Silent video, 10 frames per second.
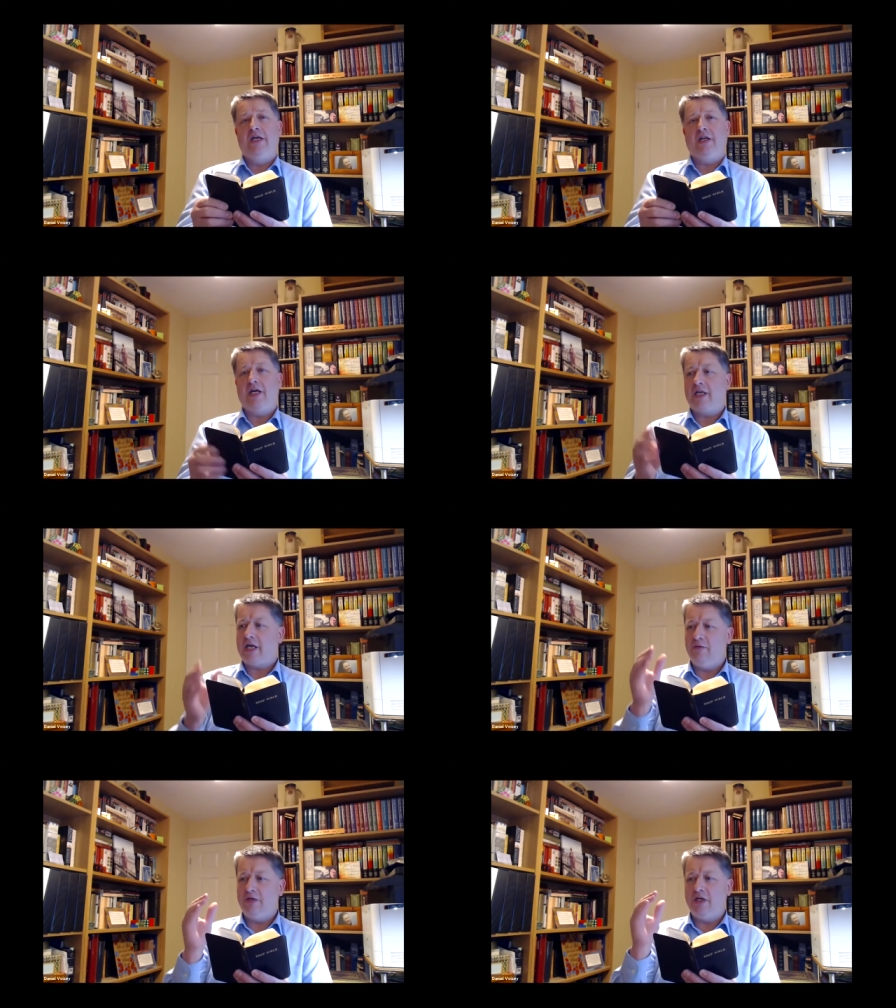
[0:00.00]
And I
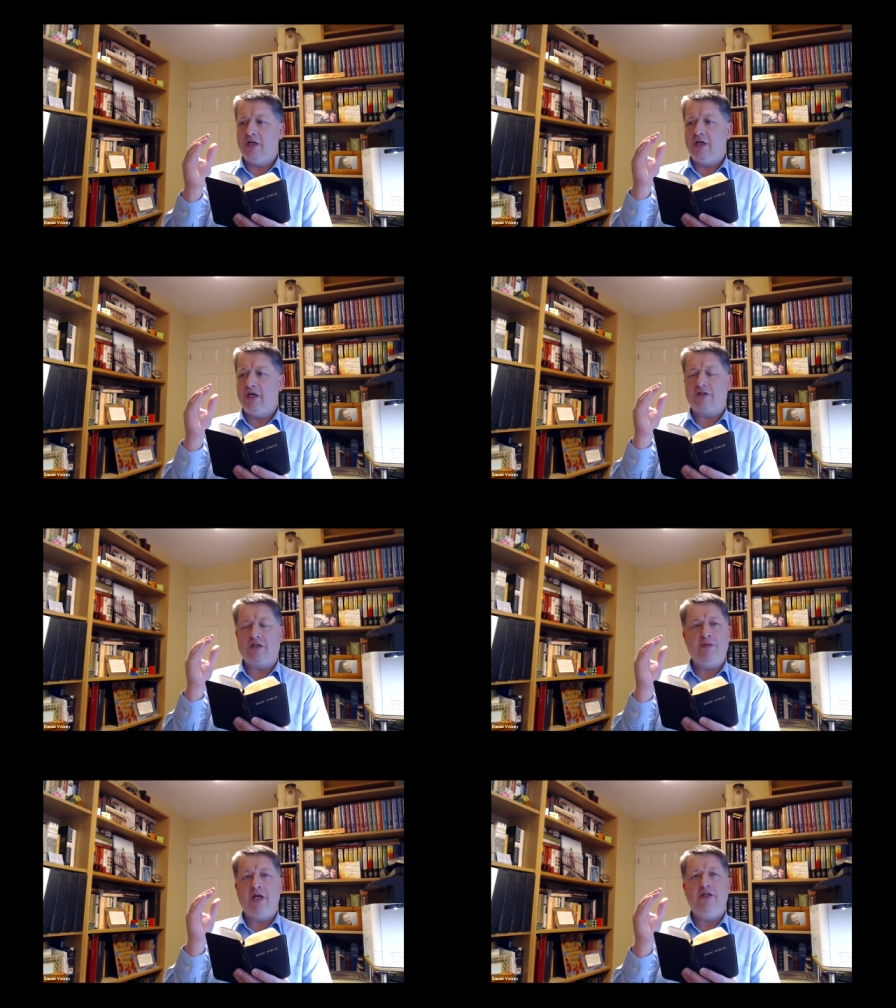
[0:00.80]
count it a
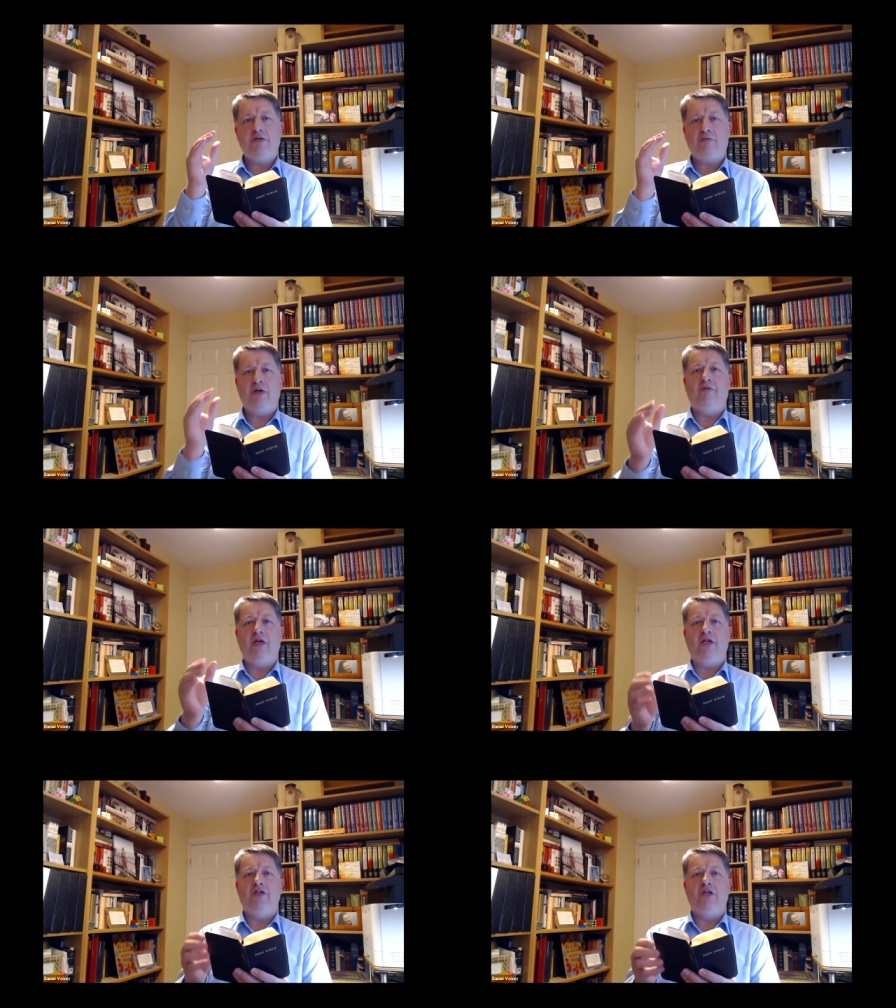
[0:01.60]
tremendous
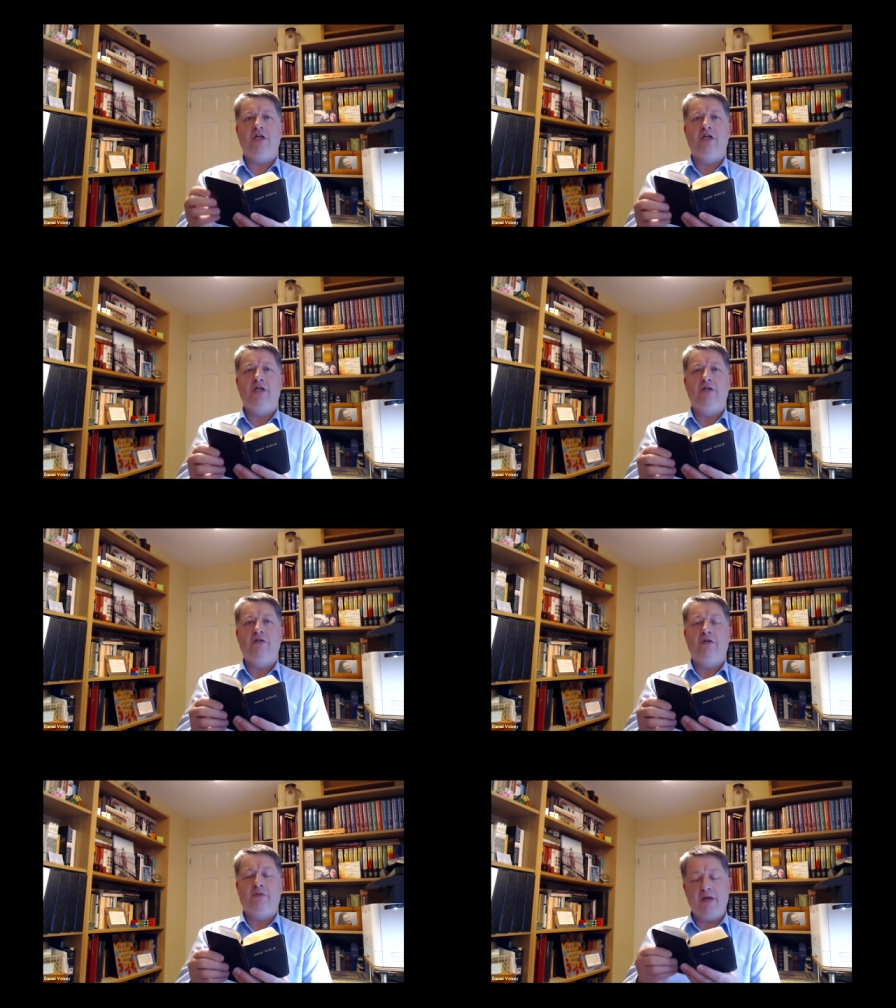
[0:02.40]
privilege
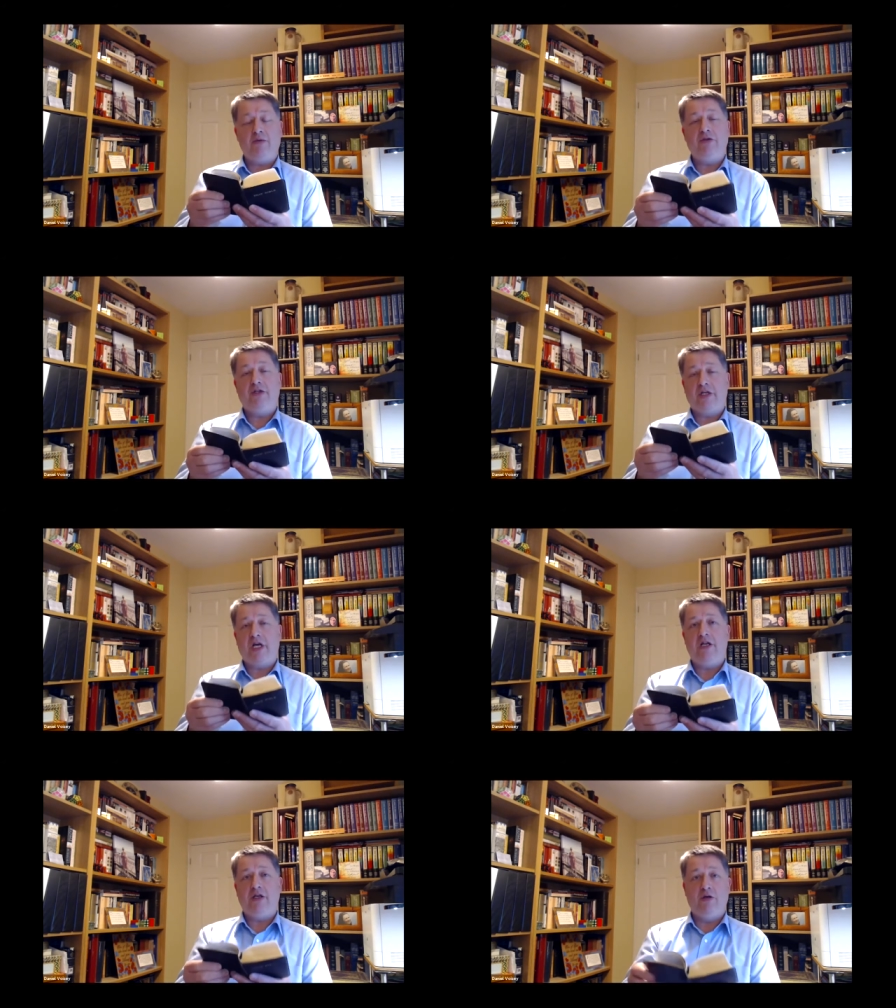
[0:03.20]
to be able to
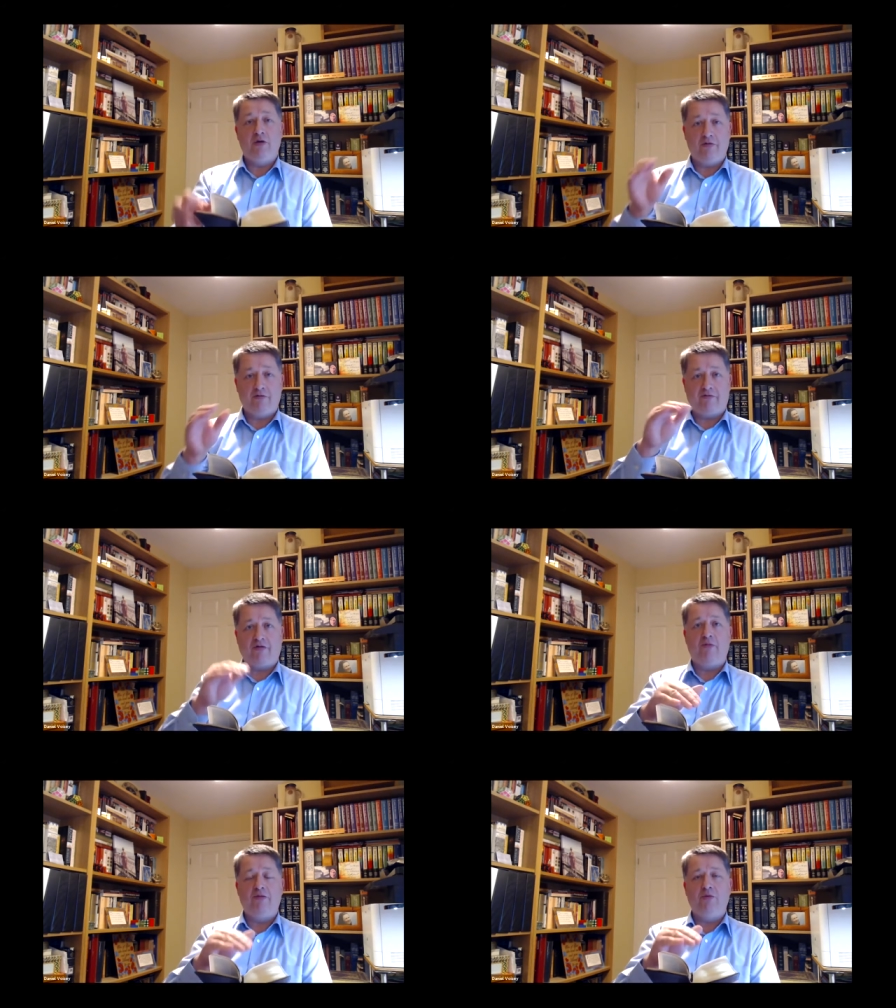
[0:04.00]
tell you
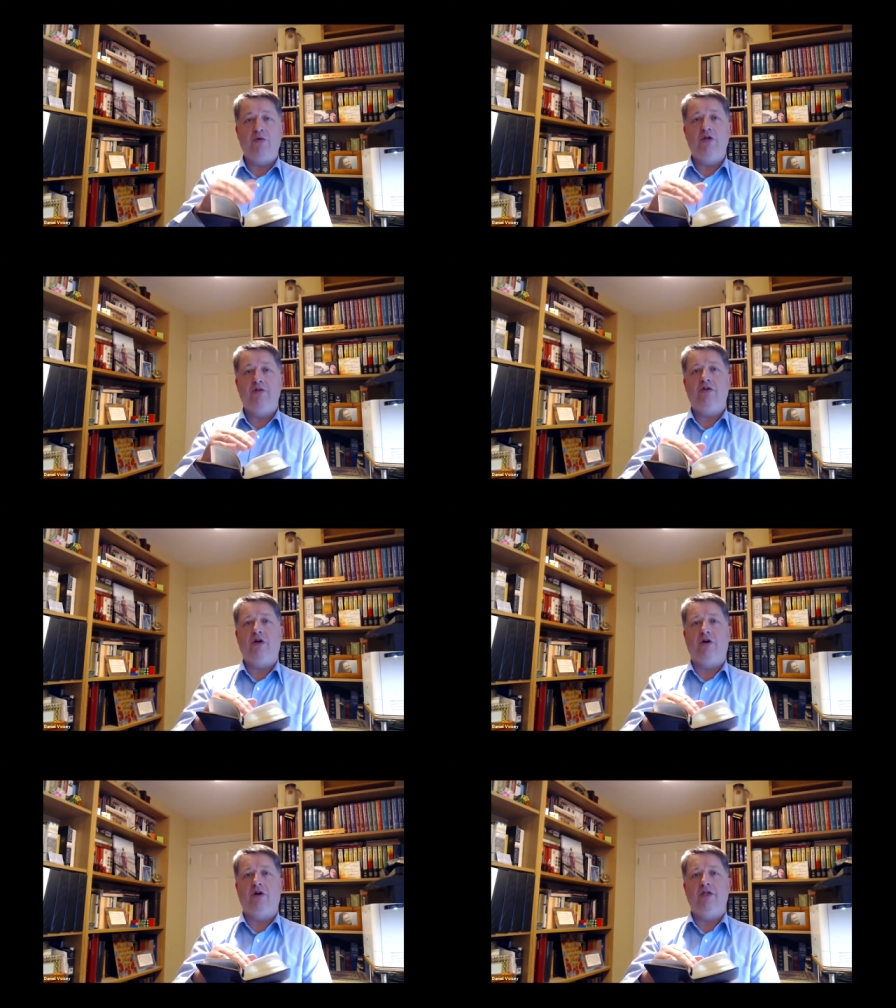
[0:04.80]
from the word of
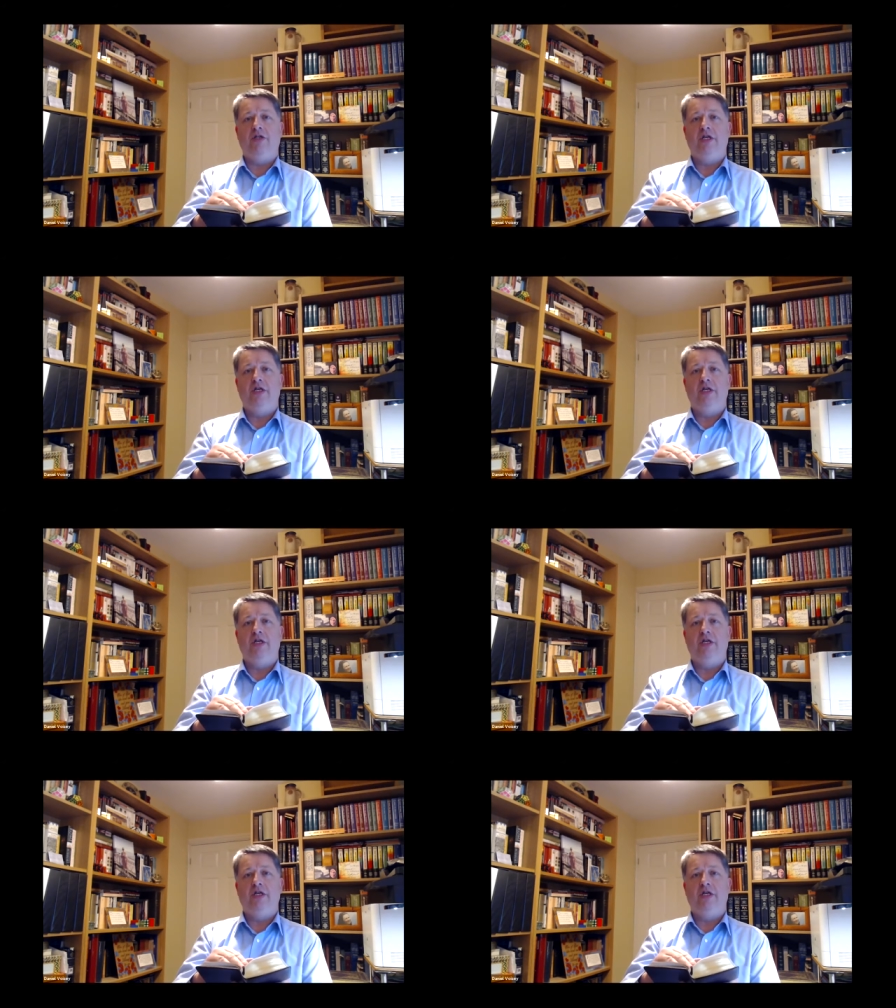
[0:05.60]
God